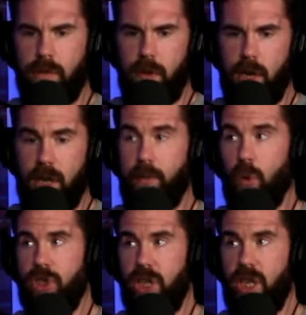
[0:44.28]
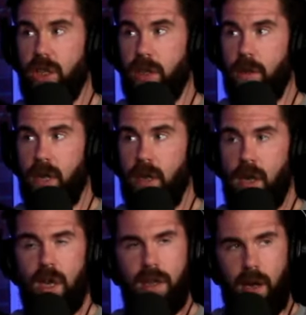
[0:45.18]
uh, in Portuguese, right?
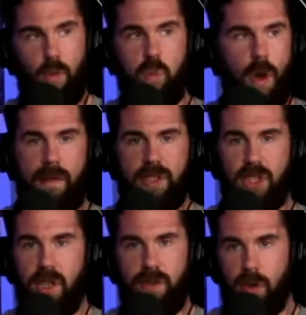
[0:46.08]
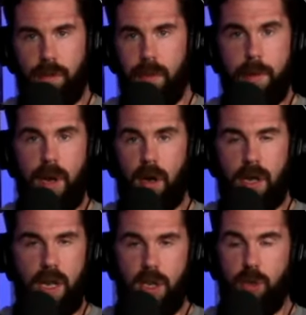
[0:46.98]
Mm-hmm. That obviously, if you're
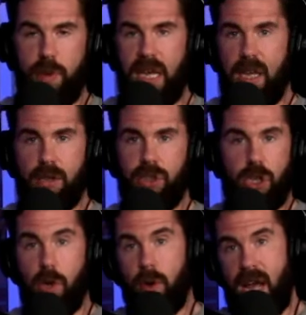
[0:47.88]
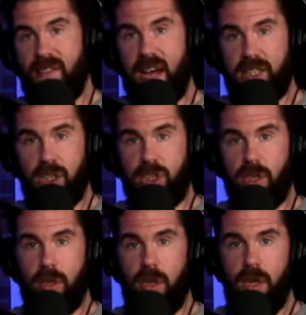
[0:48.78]
American and you speak English and you don't have access
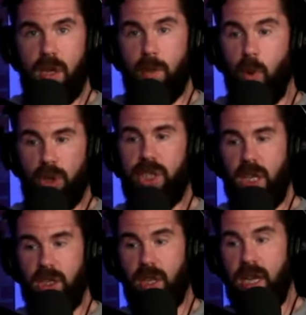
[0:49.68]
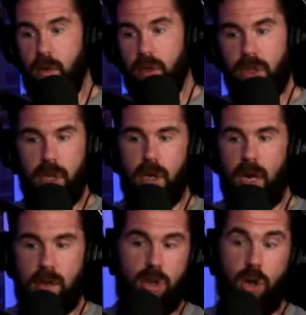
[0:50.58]
to the Portuguese language, then
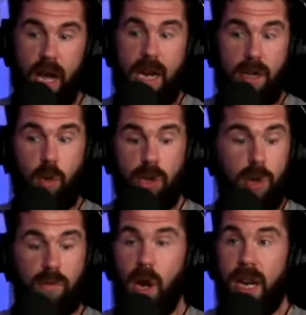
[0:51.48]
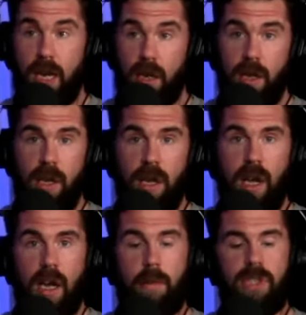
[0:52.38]
you're not going to have read it.
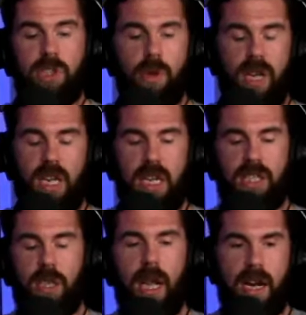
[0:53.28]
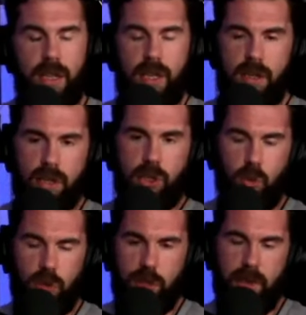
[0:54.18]
Um, and so again, he takes a lot of the the
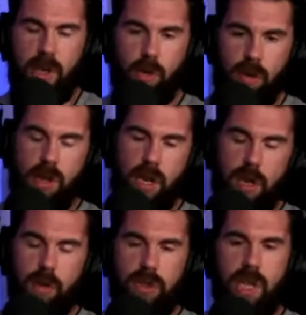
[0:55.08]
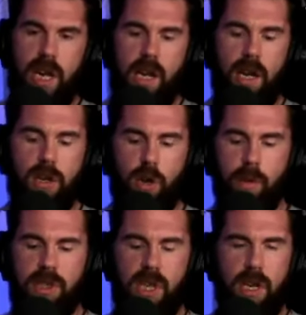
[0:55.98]
source material and, and uses that and
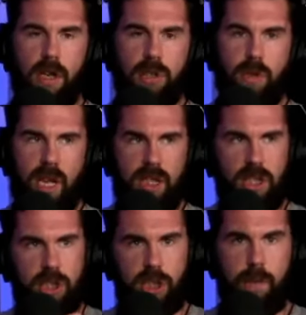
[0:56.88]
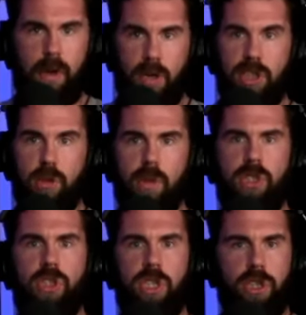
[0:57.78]
interprets it, and also takes his experiences with
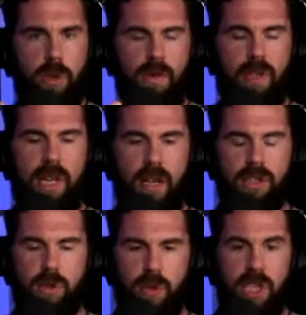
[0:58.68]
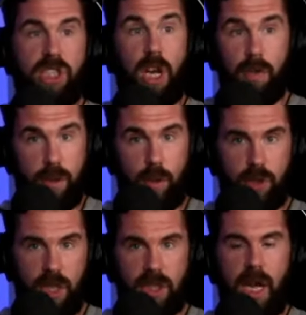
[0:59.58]
jiu-jitsu and everything else with these
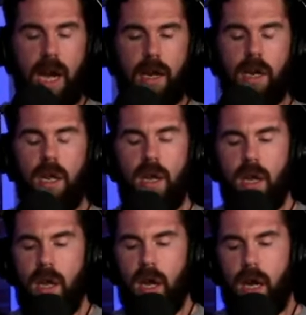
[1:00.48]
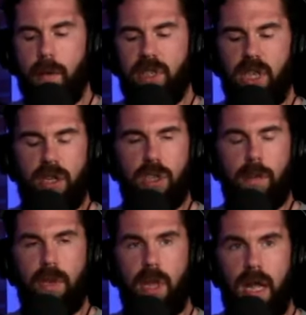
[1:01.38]
interviews that he's gotten um, he said it took
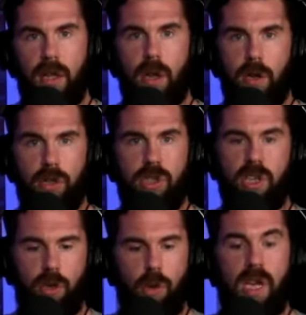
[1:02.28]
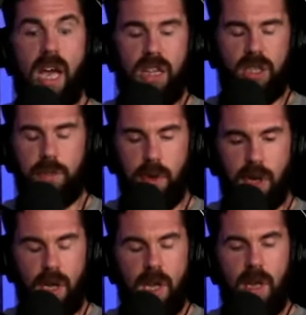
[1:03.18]
him a lot longer to create this book,